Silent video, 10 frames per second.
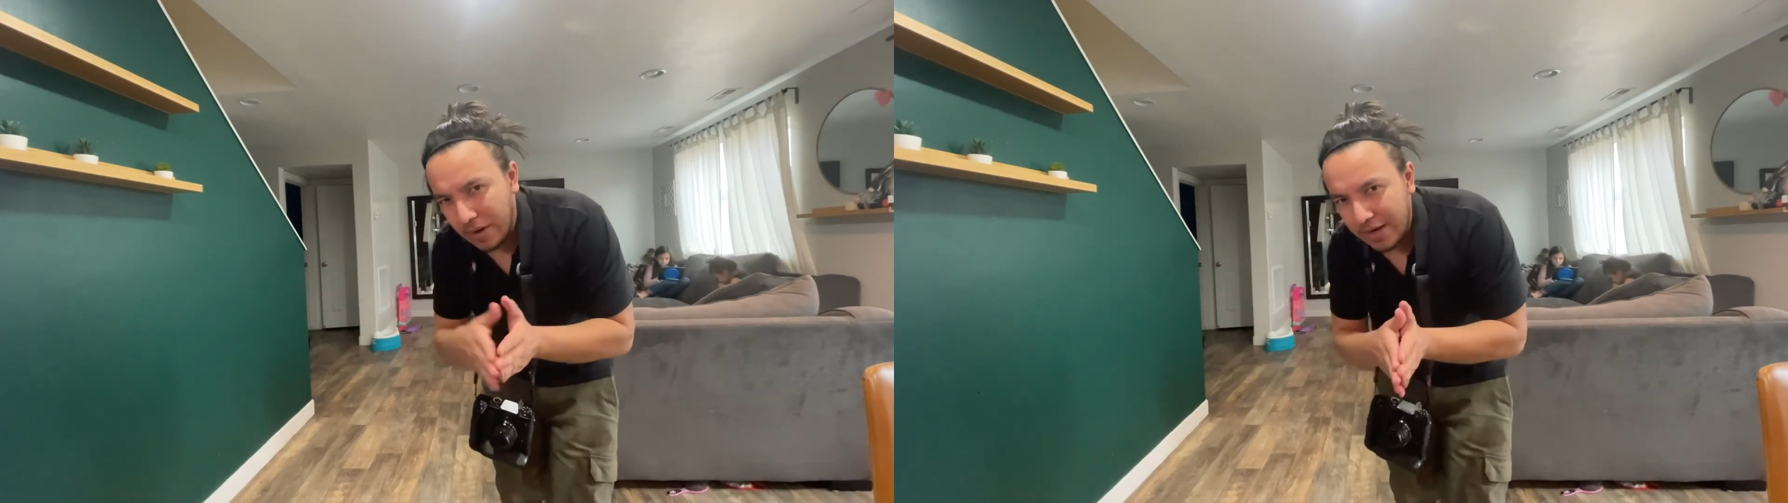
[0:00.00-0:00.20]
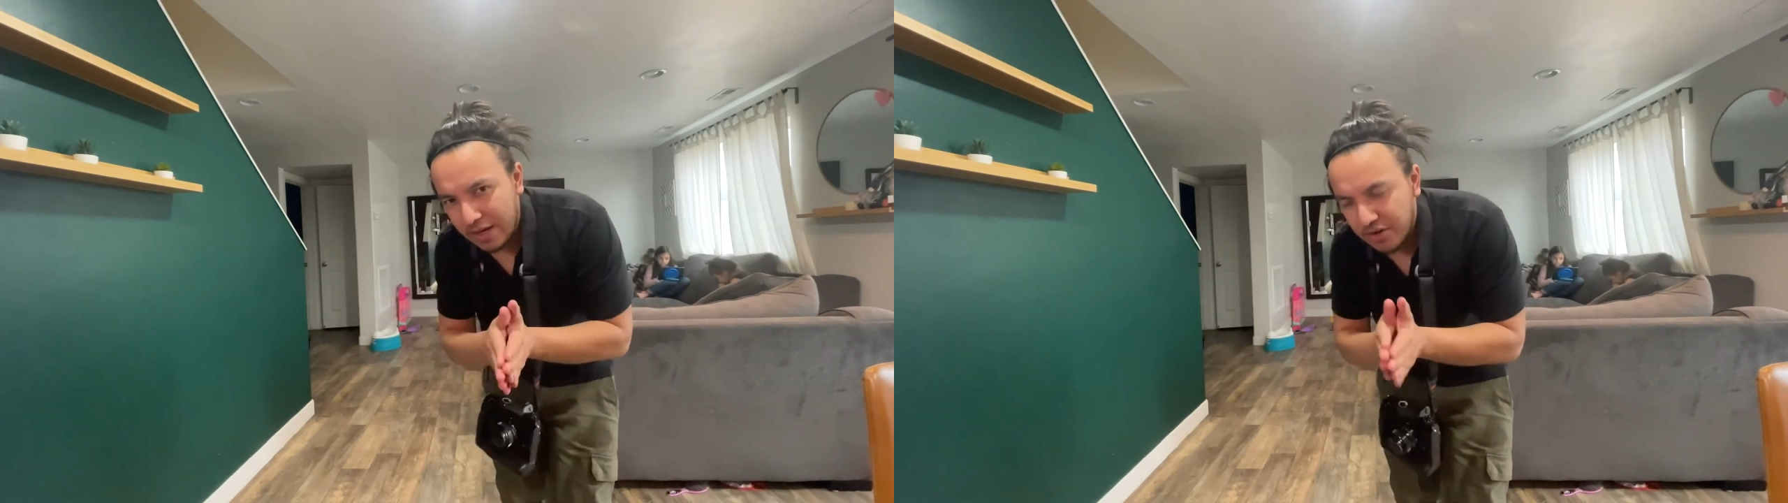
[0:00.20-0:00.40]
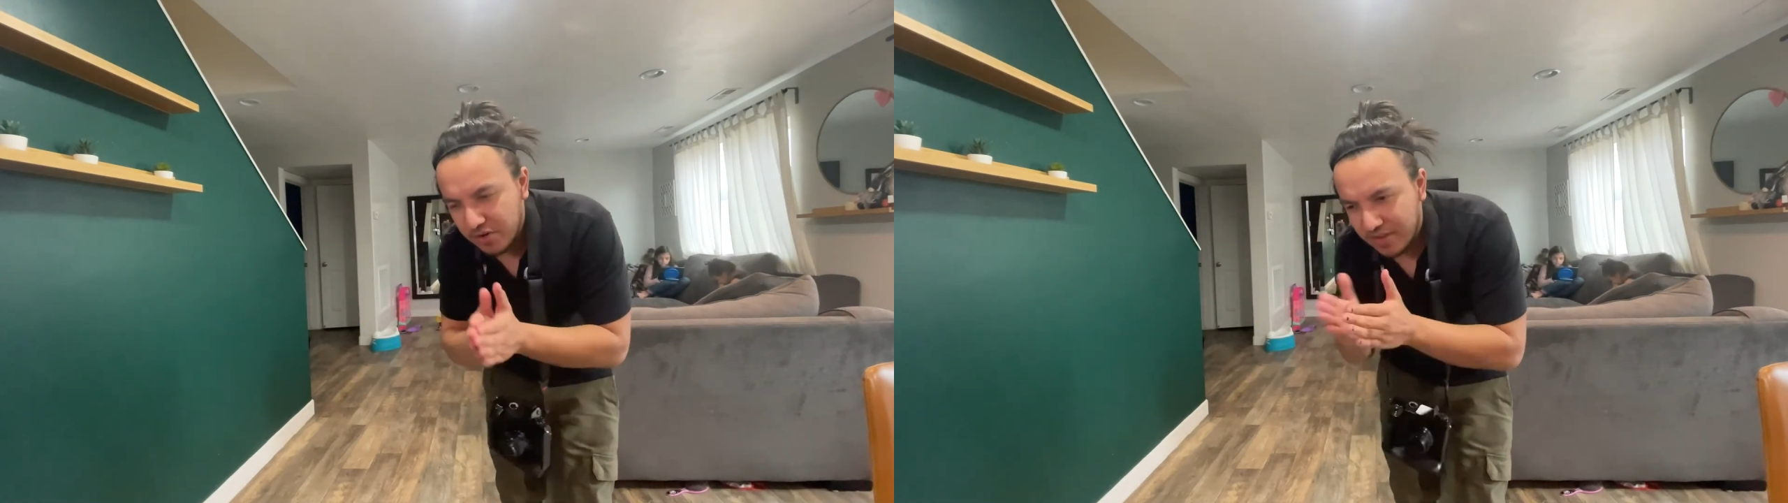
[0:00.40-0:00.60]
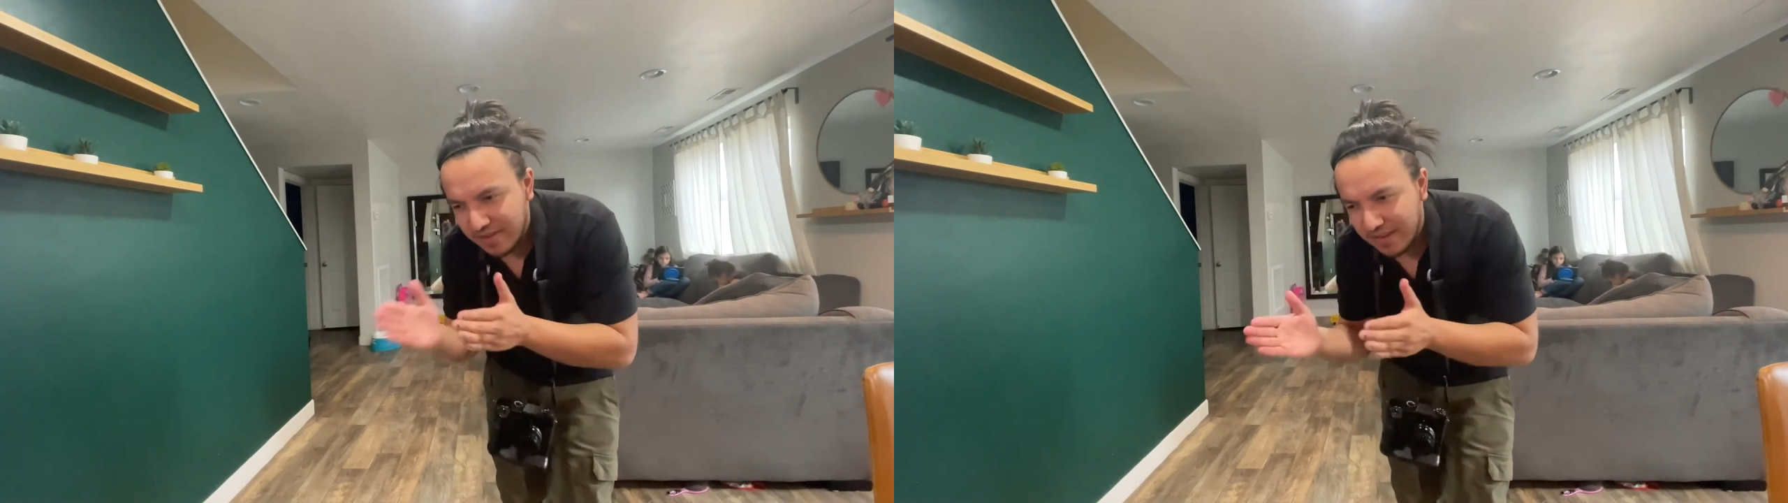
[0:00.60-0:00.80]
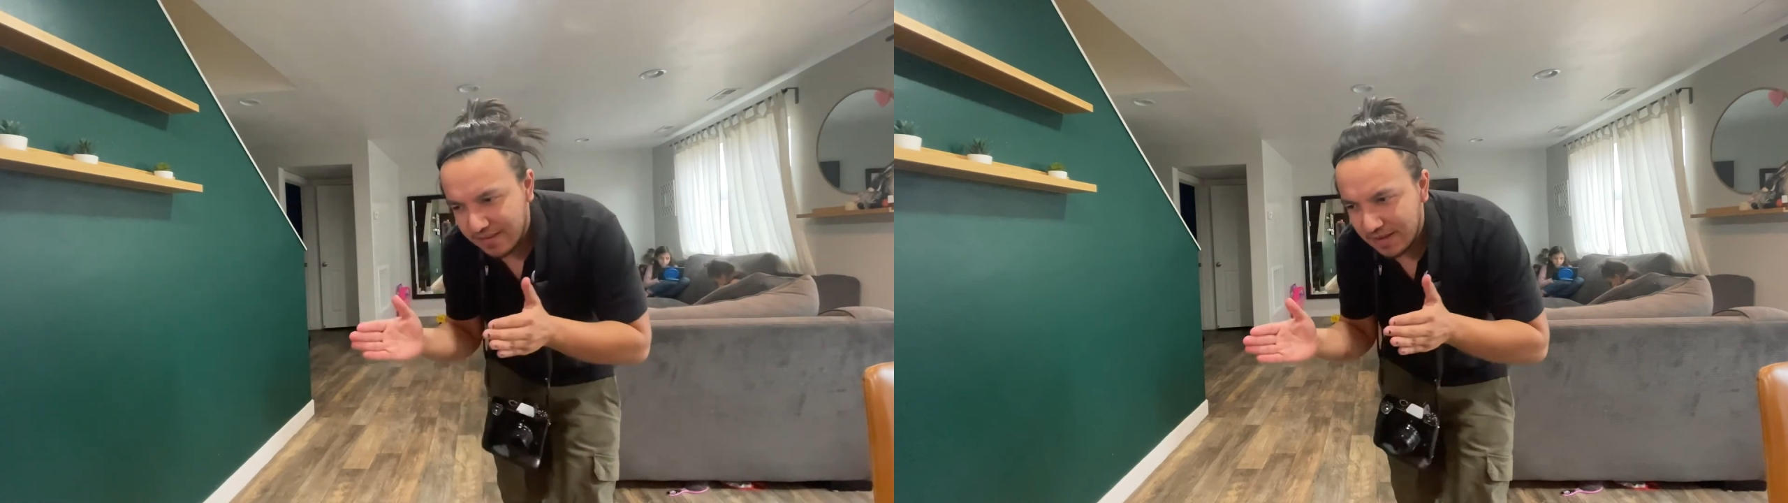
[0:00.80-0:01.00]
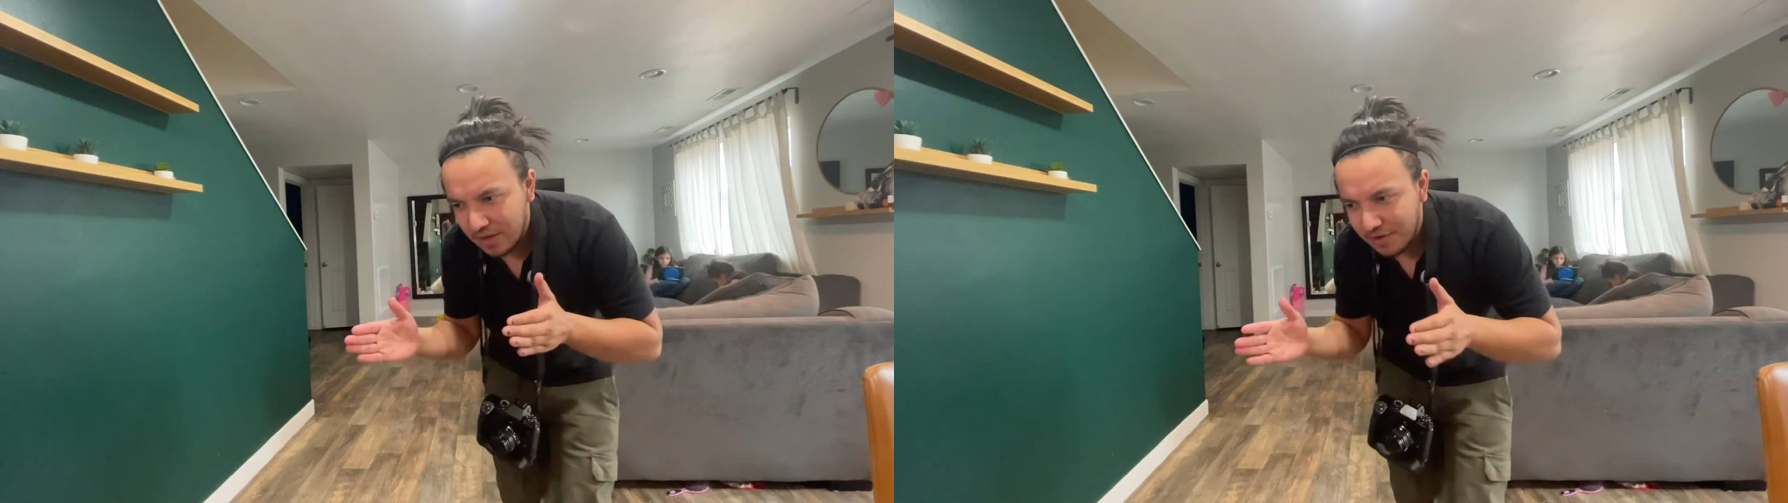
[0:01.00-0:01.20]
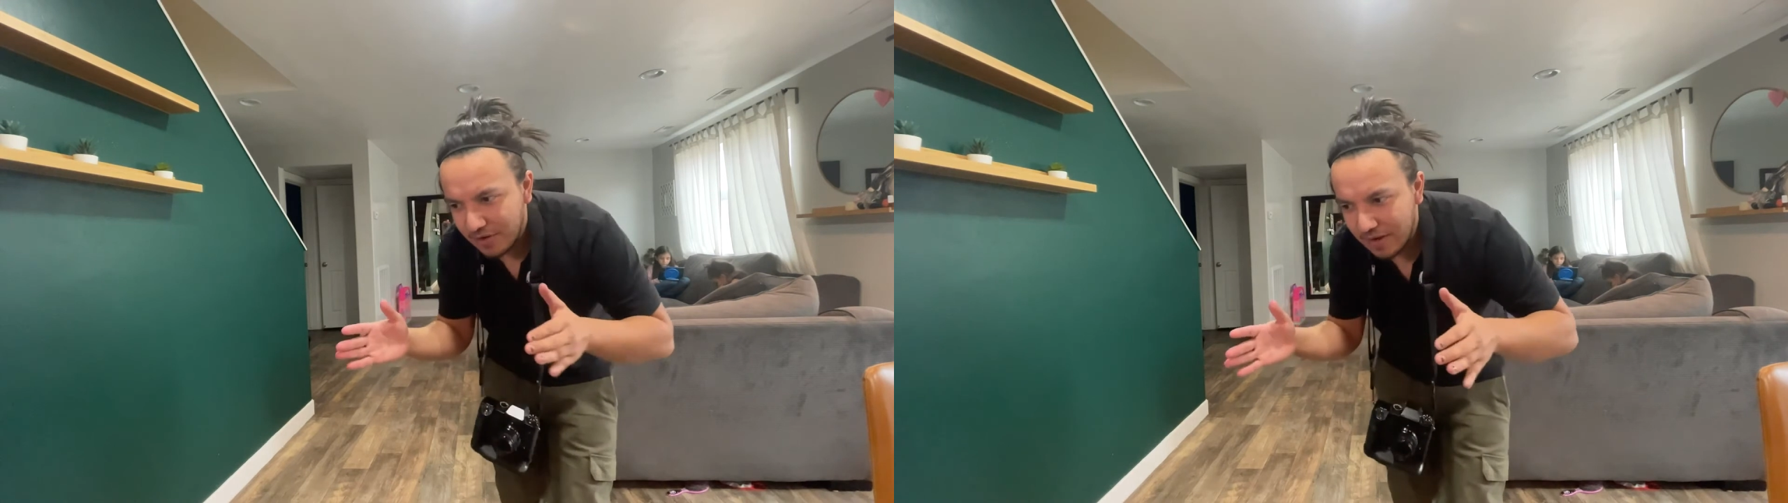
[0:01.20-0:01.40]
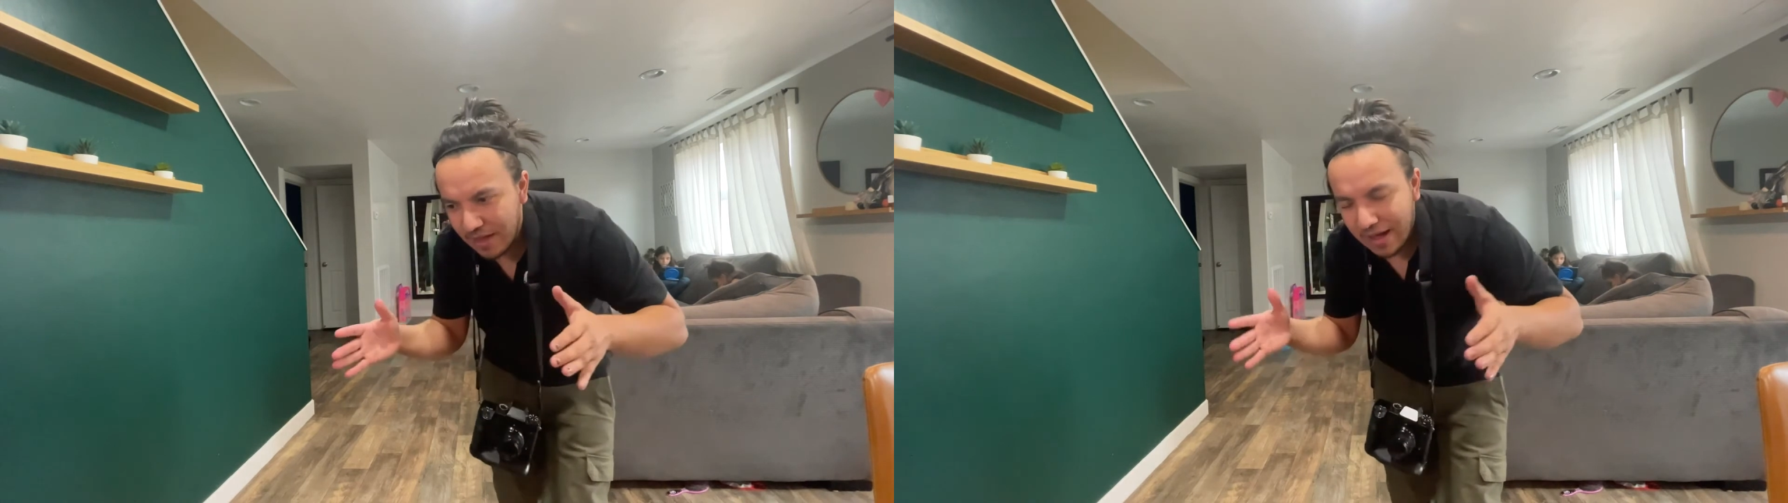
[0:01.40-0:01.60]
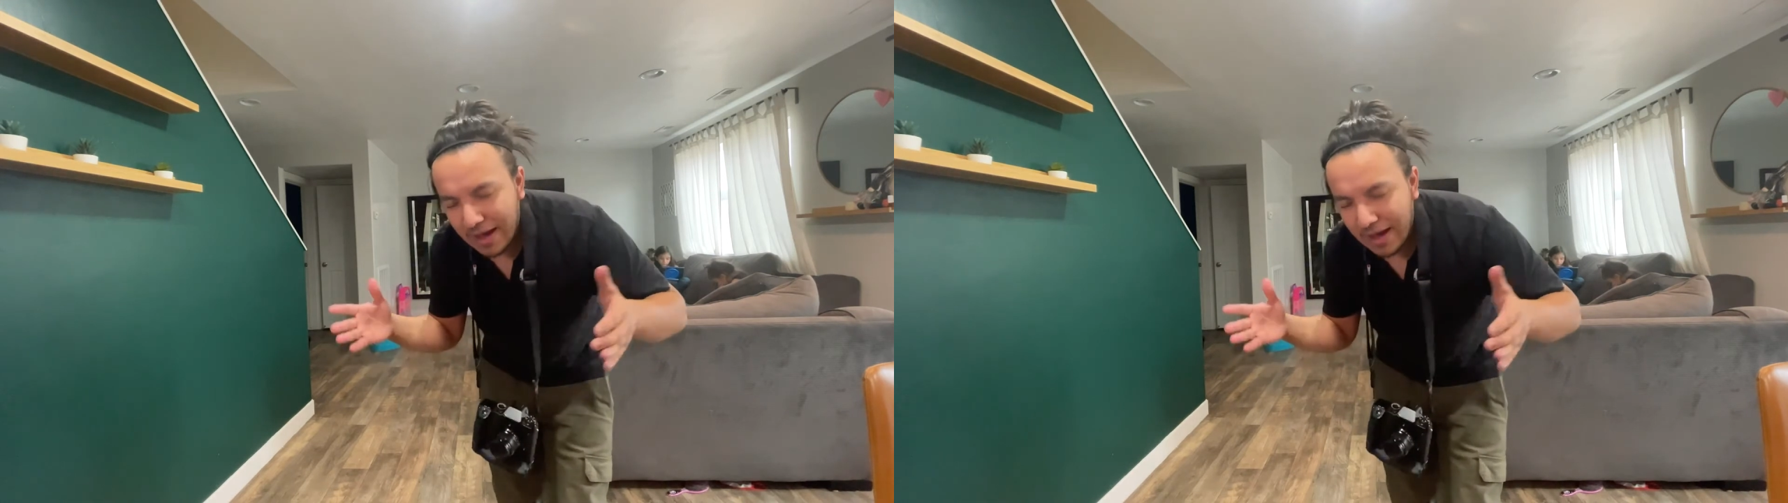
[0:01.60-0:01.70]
800 to 1600.